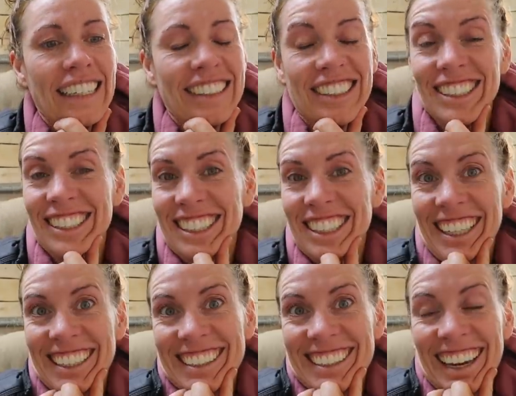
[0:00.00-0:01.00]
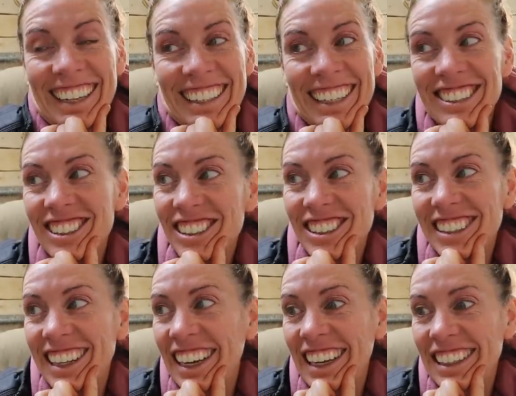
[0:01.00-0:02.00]
she looked good at lunch,
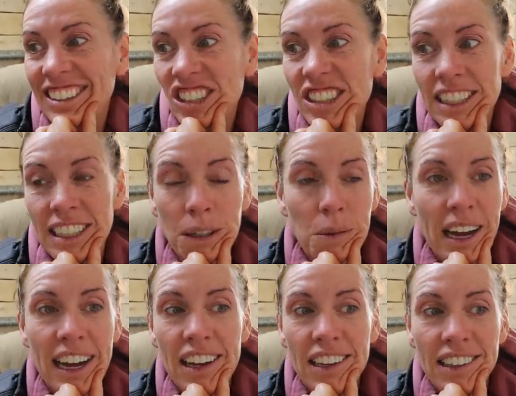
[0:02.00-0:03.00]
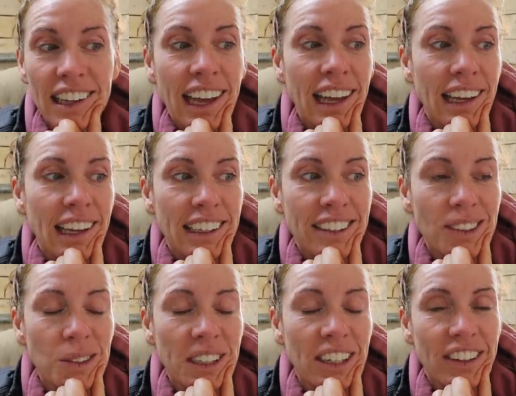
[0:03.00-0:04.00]
and she's eating well and
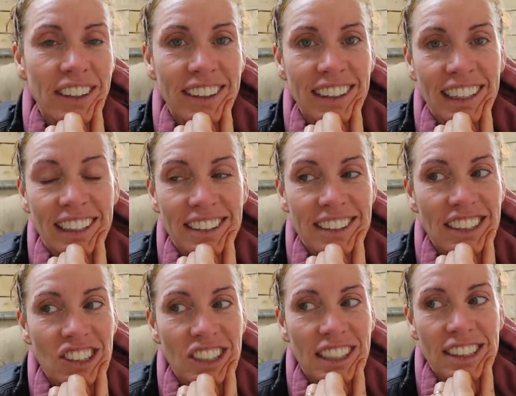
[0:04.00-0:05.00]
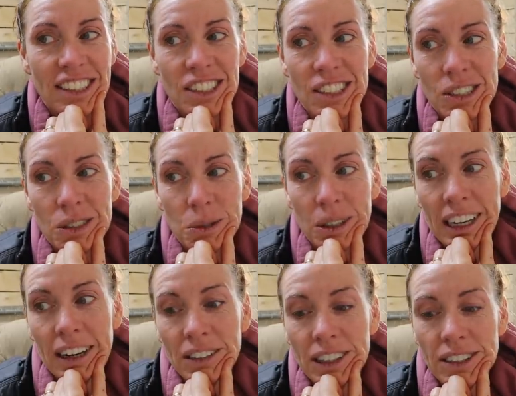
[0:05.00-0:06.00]
doing all the things that she needs to do to
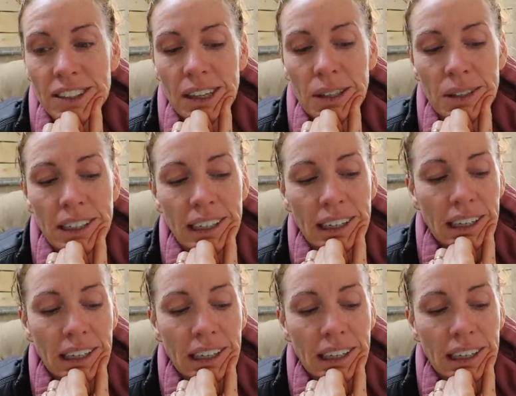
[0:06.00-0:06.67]
recover. So